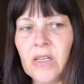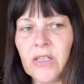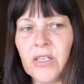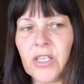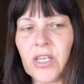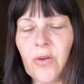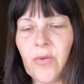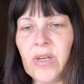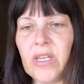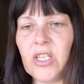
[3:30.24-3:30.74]

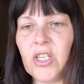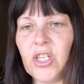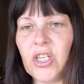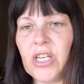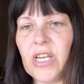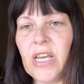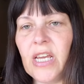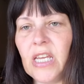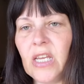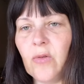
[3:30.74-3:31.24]
So each
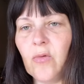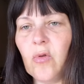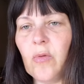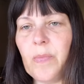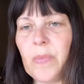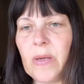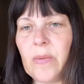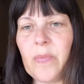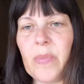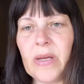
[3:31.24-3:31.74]
year you
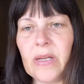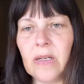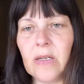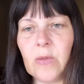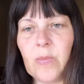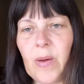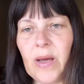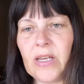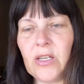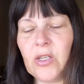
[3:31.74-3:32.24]
would be
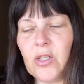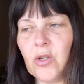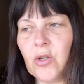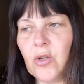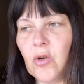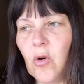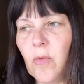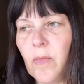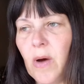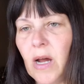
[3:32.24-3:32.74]
billed based
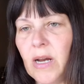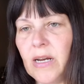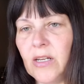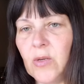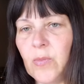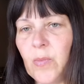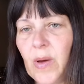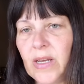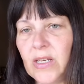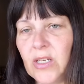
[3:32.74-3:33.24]
on your
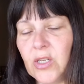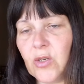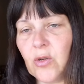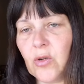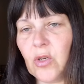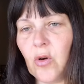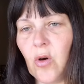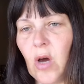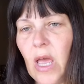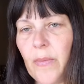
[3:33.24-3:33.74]
mileage, based
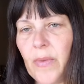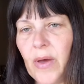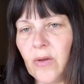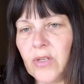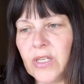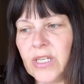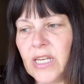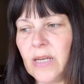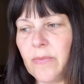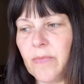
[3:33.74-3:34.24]
on your
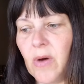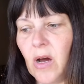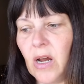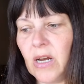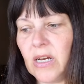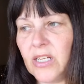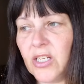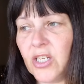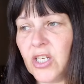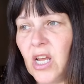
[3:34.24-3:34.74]
MOT
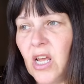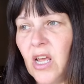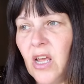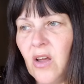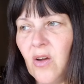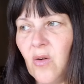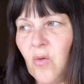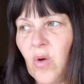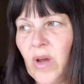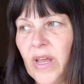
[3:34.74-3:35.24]
mileage,
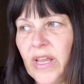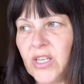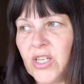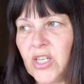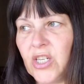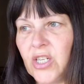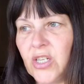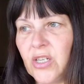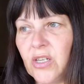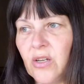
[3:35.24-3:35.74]

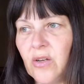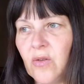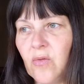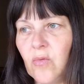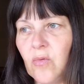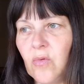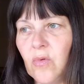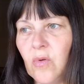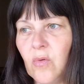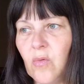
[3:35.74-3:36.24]
which
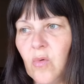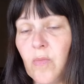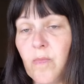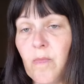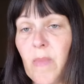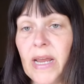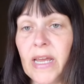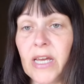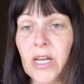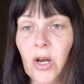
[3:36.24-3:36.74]
would
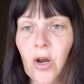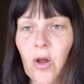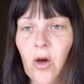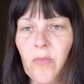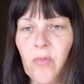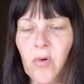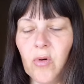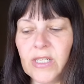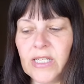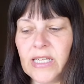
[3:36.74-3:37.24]
make a
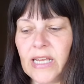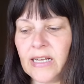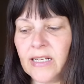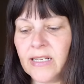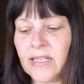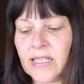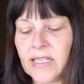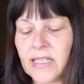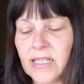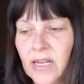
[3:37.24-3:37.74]
lot more
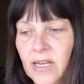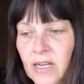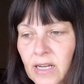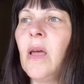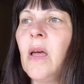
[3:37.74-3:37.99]
sense.